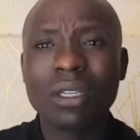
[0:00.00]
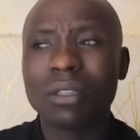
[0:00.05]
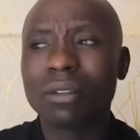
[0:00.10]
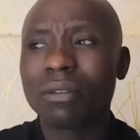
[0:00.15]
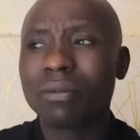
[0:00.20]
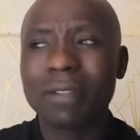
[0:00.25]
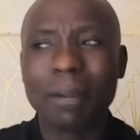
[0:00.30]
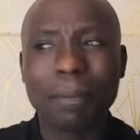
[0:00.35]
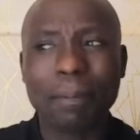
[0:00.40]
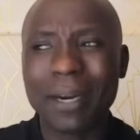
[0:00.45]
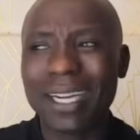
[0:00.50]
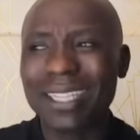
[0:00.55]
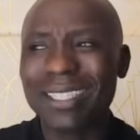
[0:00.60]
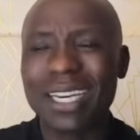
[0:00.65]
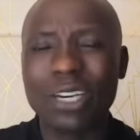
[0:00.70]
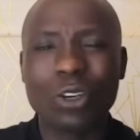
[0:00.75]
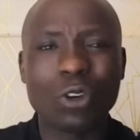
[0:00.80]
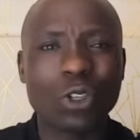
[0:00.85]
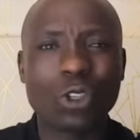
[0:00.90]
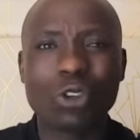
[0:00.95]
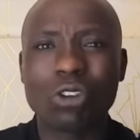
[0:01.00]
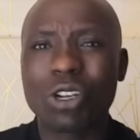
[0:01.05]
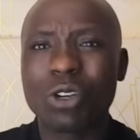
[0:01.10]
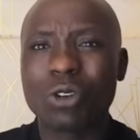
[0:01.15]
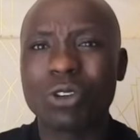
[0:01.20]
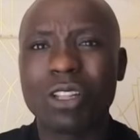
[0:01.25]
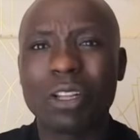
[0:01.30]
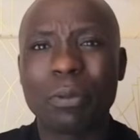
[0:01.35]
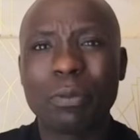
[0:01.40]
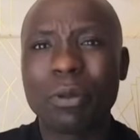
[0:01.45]
the president not
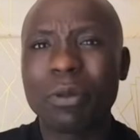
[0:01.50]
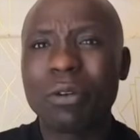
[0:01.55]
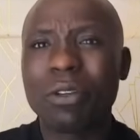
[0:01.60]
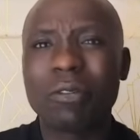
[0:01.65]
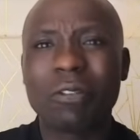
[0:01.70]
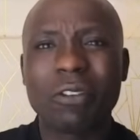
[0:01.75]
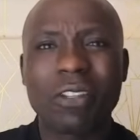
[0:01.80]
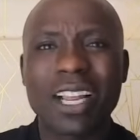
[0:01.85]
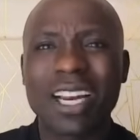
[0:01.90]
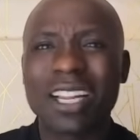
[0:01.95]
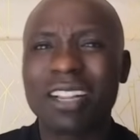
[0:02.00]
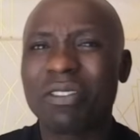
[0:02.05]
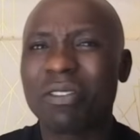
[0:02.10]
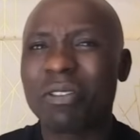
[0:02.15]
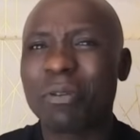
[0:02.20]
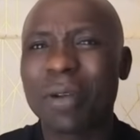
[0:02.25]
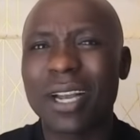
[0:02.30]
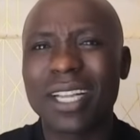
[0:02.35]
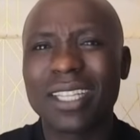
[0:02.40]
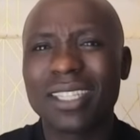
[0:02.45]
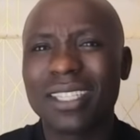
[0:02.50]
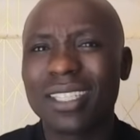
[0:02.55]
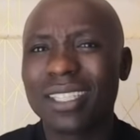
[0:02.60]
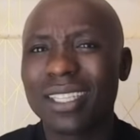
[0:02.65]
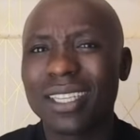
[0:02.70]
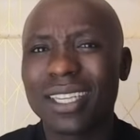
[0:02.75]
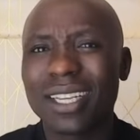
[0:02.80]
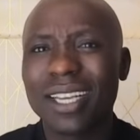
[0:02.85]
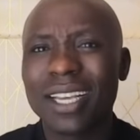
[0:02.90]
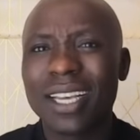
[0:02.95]
talking to the deputy for the last 4
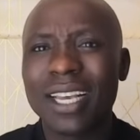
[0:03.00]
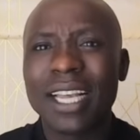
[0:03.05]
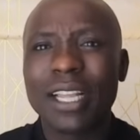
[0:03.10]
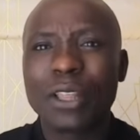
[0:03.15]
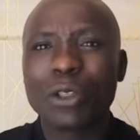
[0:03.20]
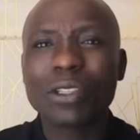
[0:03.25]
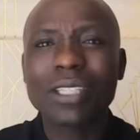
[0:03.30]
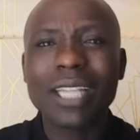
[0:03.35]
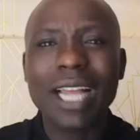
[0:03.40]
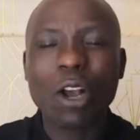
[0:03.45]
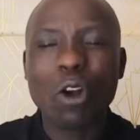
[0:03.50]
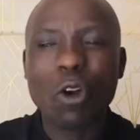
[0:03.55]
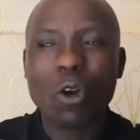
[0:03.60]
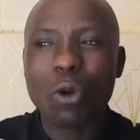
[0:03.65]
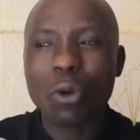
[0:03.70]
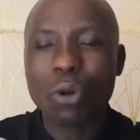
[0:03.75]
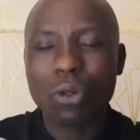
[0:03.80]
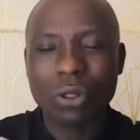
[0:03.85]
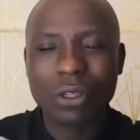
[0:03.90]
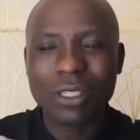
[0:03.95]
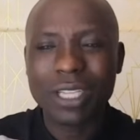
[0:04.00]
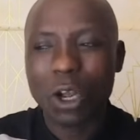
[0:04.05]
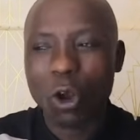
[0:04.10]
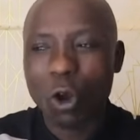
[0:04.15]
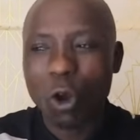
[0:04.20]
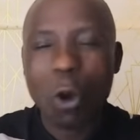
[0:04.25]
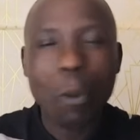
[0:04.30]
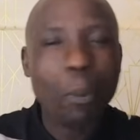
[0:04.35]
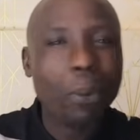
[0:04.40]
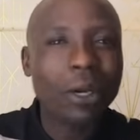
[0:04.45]
months. Those
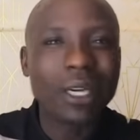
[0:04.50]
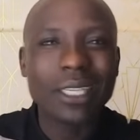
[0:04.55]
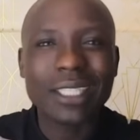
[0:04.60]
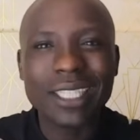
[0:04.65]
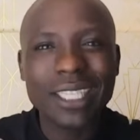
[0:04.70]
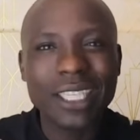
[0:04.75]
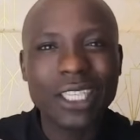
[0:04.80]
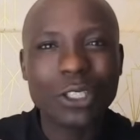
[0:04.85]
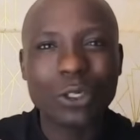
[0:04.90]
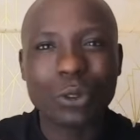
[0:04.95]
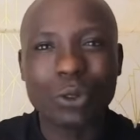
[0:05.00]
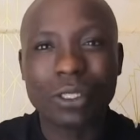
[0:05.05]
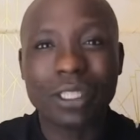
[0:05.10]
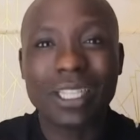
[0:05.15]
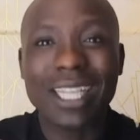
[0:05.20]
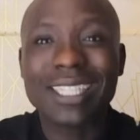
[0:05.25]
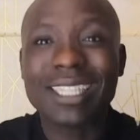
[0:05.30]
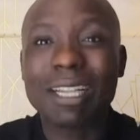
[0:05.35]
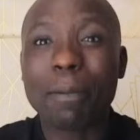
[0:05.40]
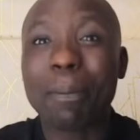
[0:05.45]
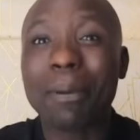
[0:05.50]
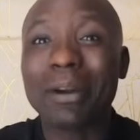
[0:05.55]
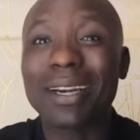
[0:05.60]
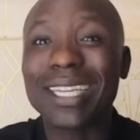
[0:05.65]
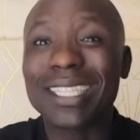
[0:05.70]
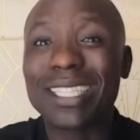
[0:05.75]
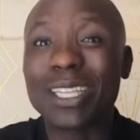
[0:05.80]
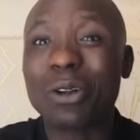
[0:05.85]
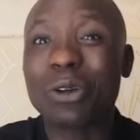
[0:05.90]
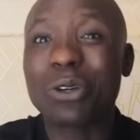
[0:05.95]
are corporate issues. That's a
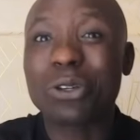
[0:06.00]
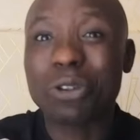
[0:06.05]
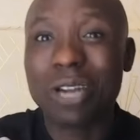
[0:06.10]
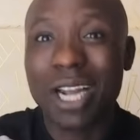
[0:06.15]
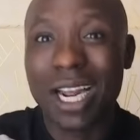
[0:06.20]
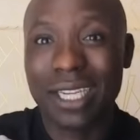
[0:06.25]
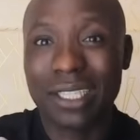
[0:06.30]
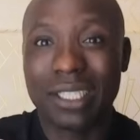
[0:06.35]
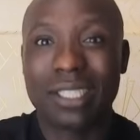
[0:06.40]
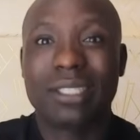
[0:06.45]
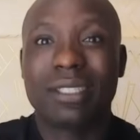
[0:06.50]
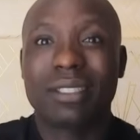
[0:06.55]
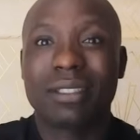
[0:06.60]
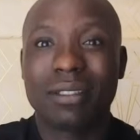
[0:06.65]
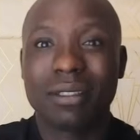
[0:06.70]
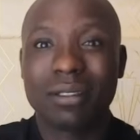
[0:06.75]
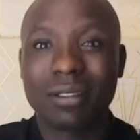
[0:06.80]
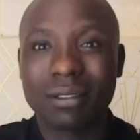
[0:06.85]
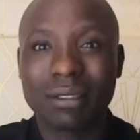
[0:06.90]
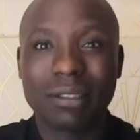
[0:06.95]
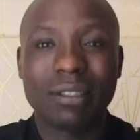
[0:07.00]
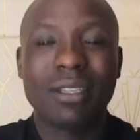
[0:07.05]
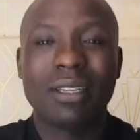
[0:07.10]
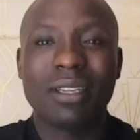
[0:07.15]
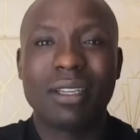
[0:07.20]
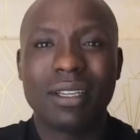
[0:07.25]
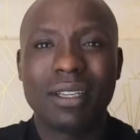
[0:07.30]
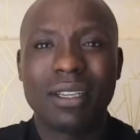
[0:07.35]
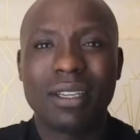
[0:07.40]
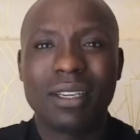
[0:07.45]
political trash.
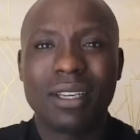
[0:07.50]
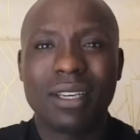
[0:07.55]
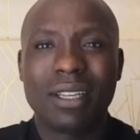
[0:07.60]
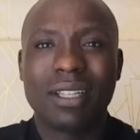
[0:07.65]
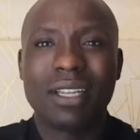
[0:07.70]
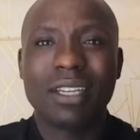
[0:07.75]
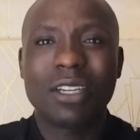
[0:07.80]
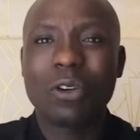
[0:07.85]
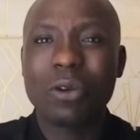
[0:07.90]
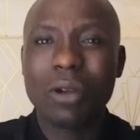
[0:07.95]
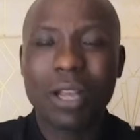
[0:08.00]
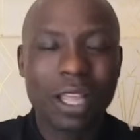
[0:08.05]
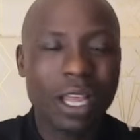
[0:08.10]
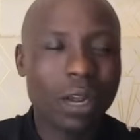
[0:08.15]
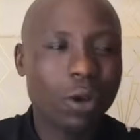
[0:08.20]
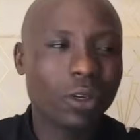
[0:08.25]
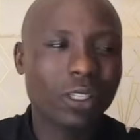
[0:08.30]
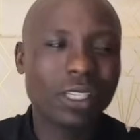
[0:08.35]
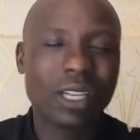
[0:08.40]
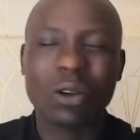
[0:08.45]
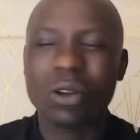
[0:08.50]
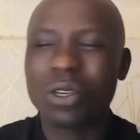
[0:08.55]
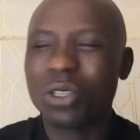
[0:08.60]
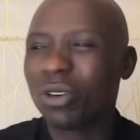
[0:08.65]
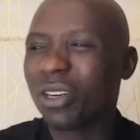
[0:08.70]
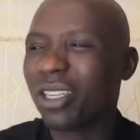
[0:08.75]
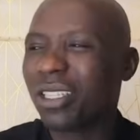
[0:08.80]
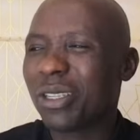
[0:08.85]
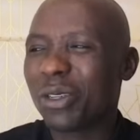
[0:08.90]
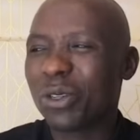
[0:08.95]
There is no way the courts are going
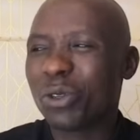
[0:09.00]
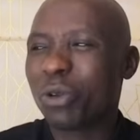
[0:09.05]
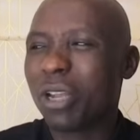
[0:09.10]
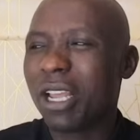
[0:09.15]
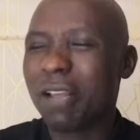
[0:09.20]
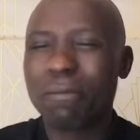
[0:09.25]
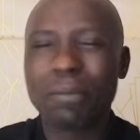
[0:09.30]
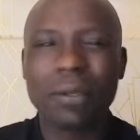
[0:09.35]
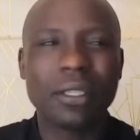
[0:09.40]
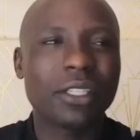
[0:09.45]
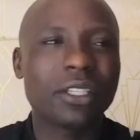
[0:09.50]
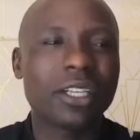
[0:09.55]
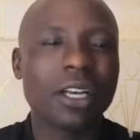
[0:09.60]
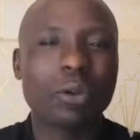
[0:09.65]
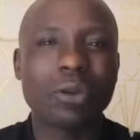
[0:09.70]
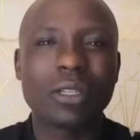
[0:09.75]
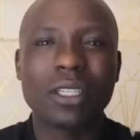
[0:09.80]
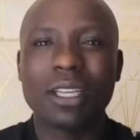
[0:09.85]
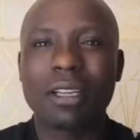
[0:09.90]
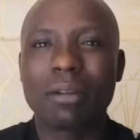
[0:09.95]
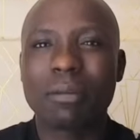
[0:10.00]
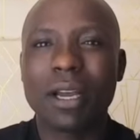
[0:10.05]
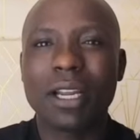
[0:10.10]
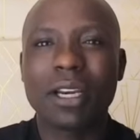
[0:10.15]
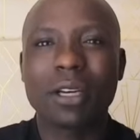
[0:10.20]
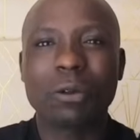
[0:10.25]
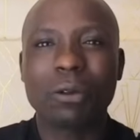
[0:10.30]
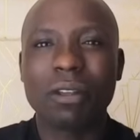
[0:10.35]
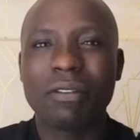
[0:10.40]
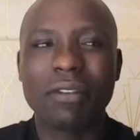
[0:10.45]
to listen to MPs shouting
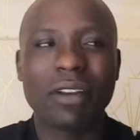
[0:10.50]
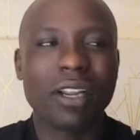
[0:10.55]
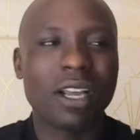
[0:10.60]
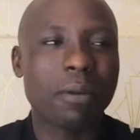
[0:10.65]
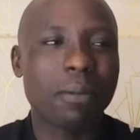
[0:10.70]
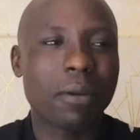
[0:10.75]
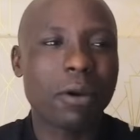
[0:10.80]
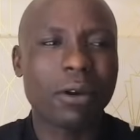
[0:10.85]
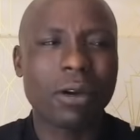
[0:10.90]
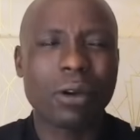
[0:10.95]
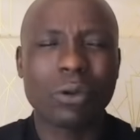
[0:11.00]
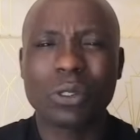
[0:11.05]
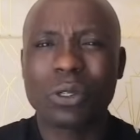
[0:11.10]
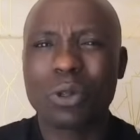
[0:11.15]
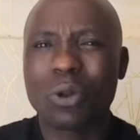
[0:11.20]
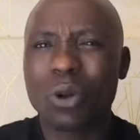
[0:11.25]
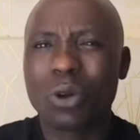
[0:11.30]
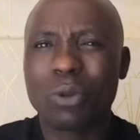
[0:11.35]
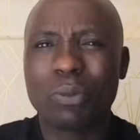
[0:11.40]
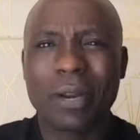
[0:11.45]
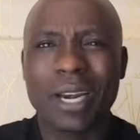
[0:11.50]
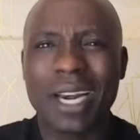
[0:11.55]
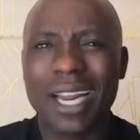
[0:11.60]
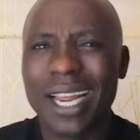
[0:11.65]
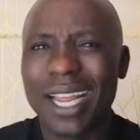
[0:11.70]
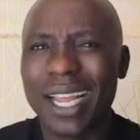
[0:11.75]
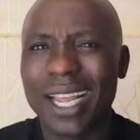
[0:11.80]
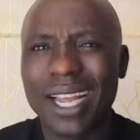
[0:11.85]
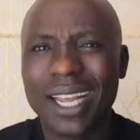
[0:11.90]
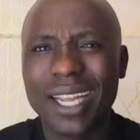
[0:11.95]
Monday to evening about I was called
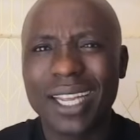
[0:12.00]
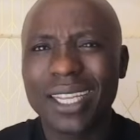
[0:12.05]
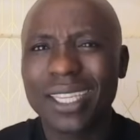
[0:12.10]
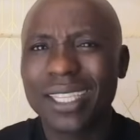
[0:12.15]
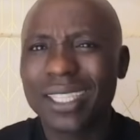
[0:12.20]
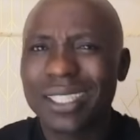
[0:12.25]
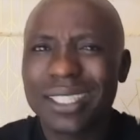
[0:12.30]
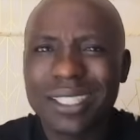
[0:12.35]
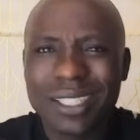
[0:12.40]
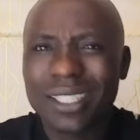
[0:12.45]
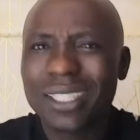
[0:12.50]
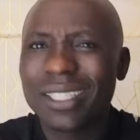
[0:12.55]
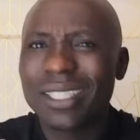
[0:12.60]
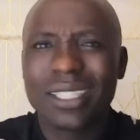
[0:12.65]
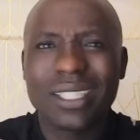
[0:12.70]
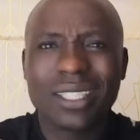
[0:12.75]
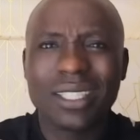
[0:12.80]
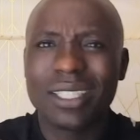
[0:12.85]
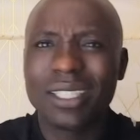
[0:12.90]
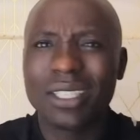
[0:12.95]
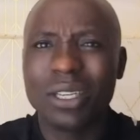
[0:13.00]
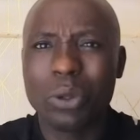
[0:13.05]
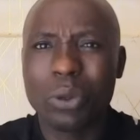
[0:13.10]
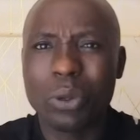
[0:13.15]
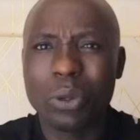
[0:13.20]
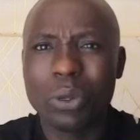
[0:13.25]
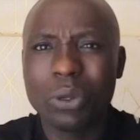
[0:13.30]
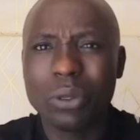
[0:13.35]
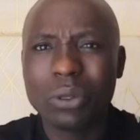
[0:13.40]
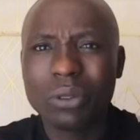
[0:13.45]
Malaya.
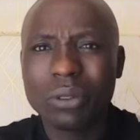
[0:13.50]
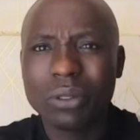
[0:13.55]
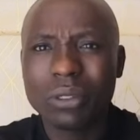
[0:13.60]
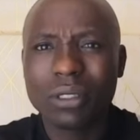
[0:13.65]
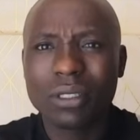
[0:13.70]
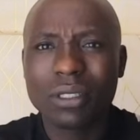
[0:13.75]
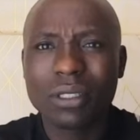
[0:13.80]
No.